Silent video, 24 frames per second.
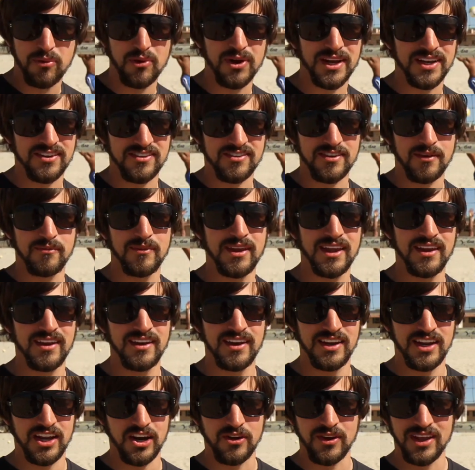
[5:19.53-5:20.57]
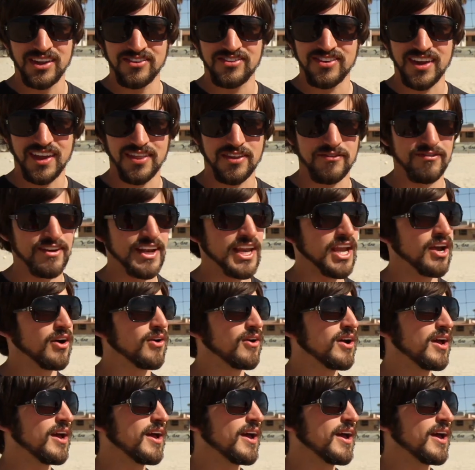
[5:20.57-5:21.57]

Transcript: point some, you know, inside the video.